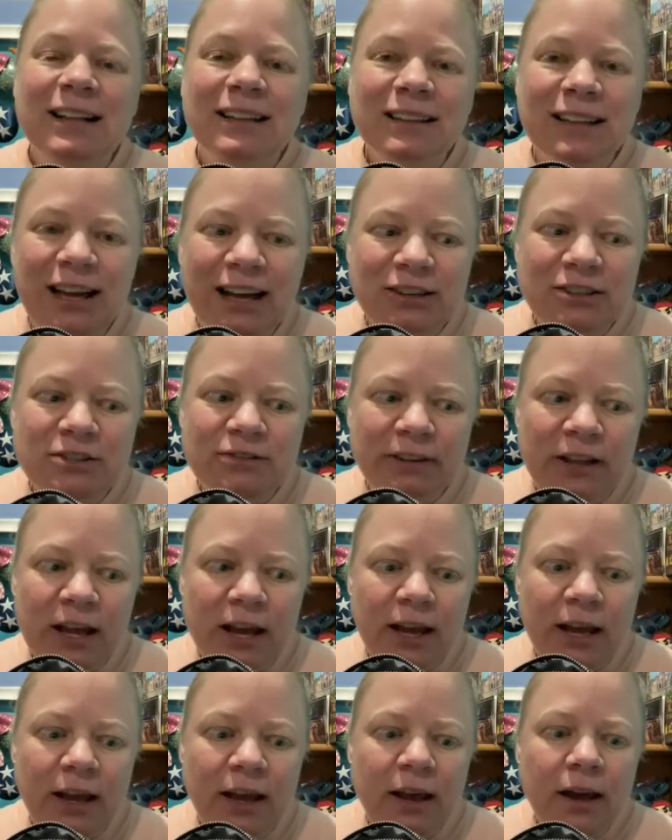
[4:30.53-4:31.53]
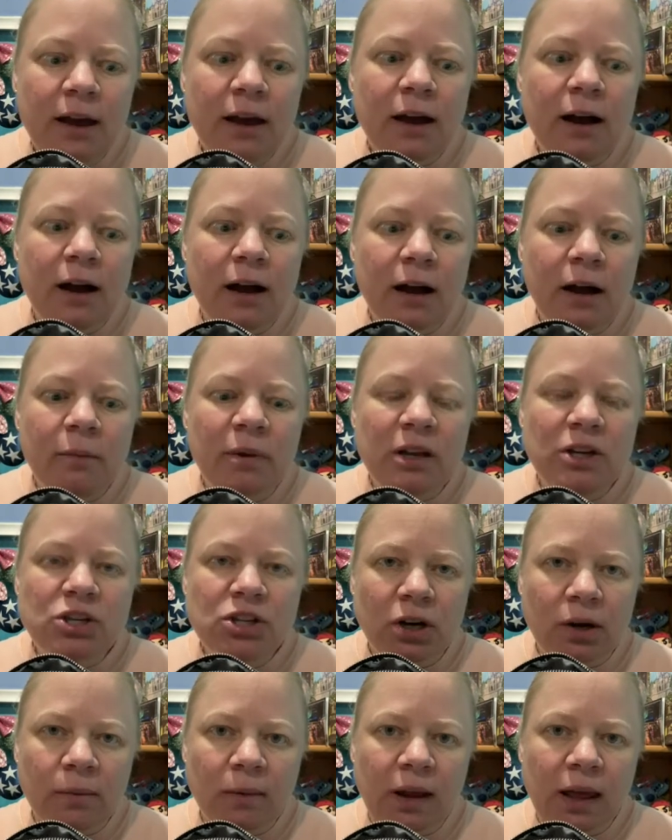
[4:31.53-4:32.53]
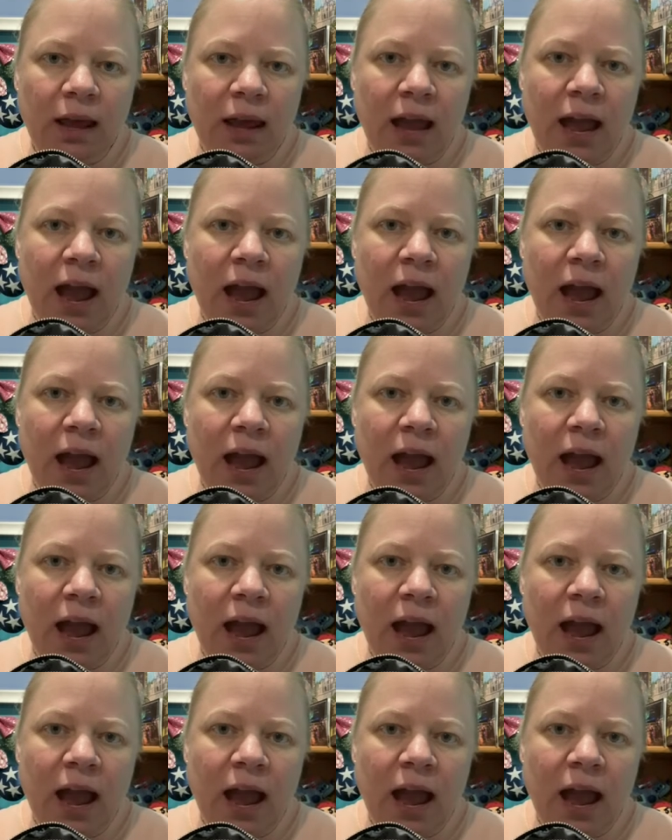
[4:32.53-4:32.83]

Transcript: Loungefly in Germany.